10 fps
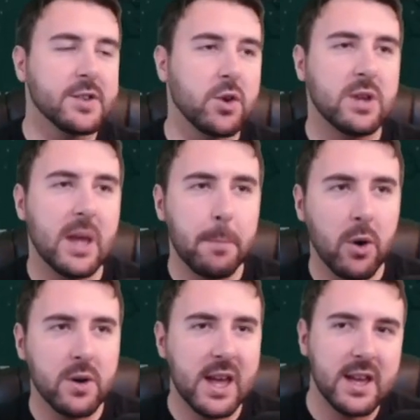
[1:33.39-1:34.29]
So
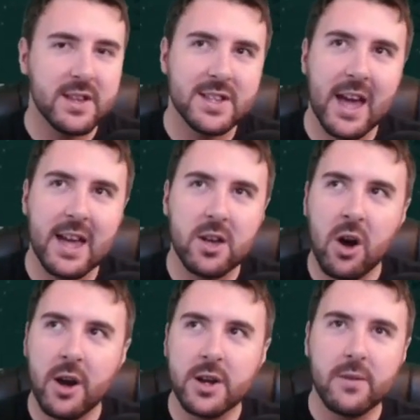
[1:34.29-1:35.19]
Nippon is a
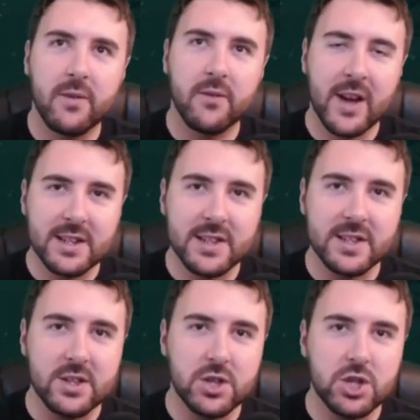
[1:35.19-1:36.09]
kind of
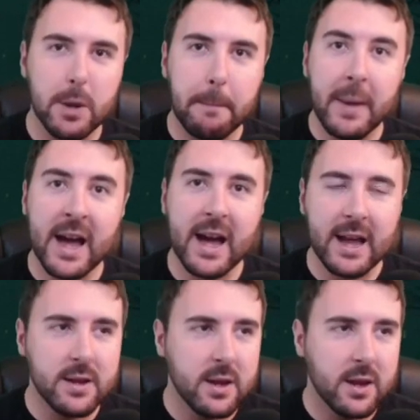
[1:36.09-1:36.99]
fantasy
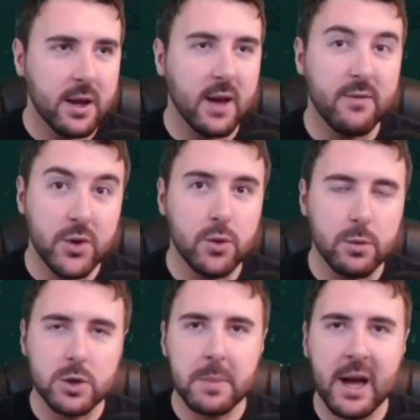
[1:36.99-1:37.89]
Japan, uh,
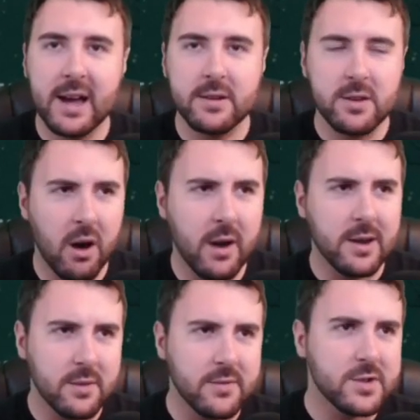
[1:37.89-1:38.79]
feudal Japan
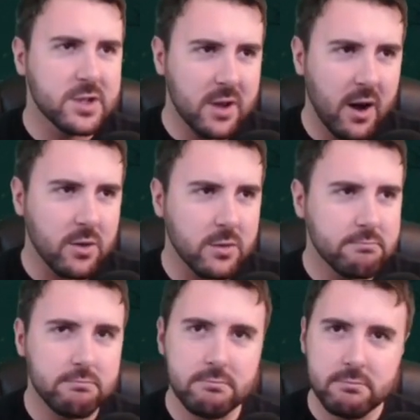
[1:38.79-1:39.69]
kind of style.
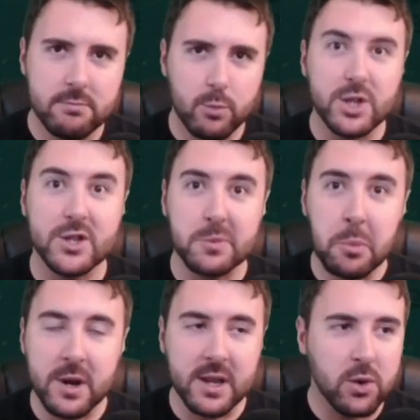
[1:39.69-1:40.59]
Which is
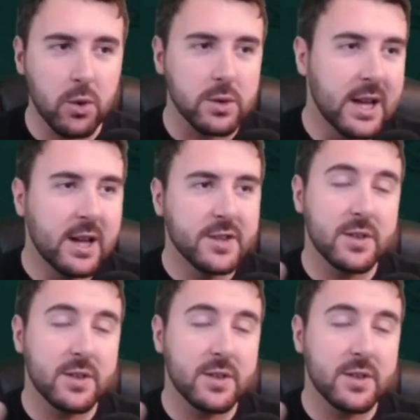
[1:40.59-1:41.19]
pretty cool.